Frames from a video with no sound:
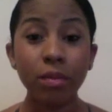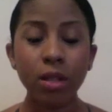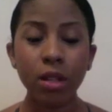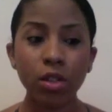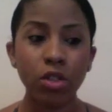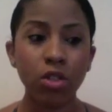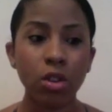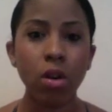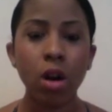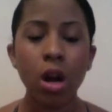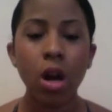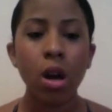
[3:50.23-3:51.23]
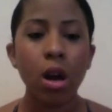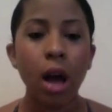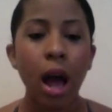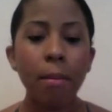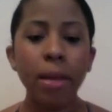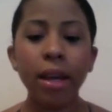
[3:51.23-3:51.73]
So
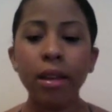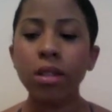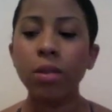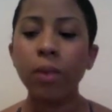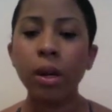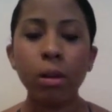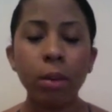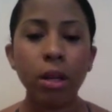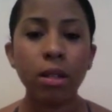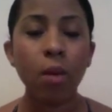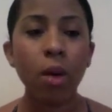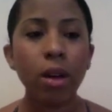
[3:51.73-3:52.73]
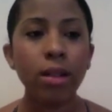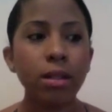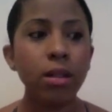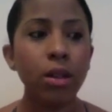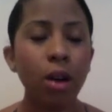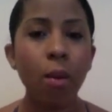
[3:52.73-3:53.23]
I'm making this video because I want
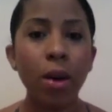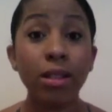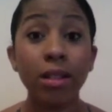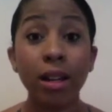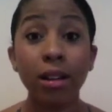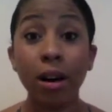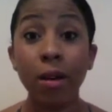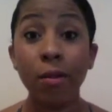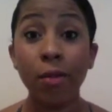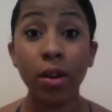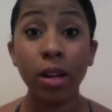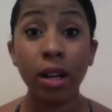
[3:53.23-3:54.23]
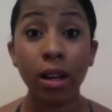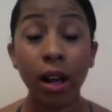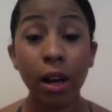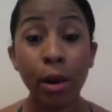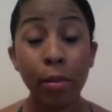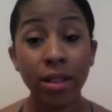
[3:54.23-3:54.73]
to send a very
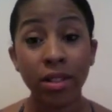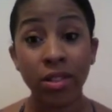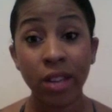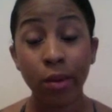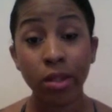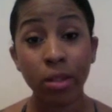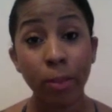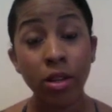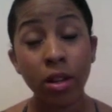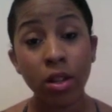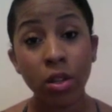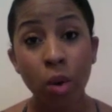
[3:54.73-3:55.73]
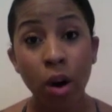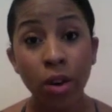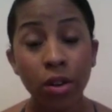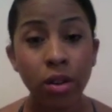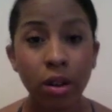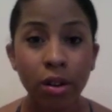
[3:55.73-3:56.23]
clear message out, especially to all
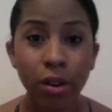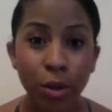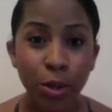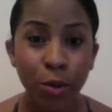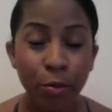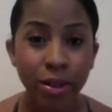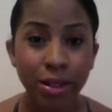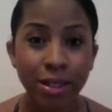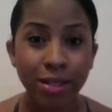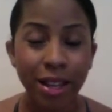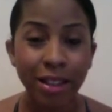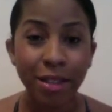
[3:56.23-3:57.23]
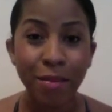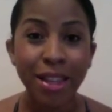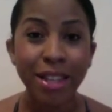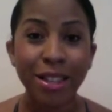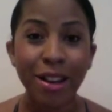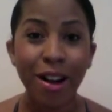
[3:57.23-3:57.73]
you young girls who've been sending me
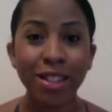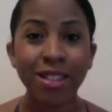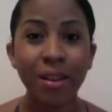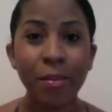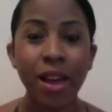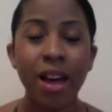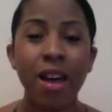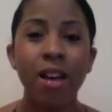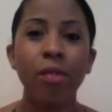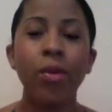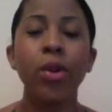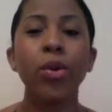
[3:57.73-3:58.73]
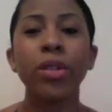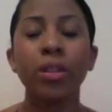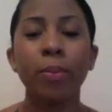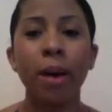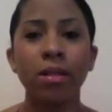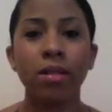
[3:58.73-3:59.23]
these awesome video
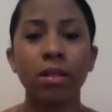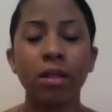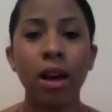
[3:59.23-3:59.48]
responses.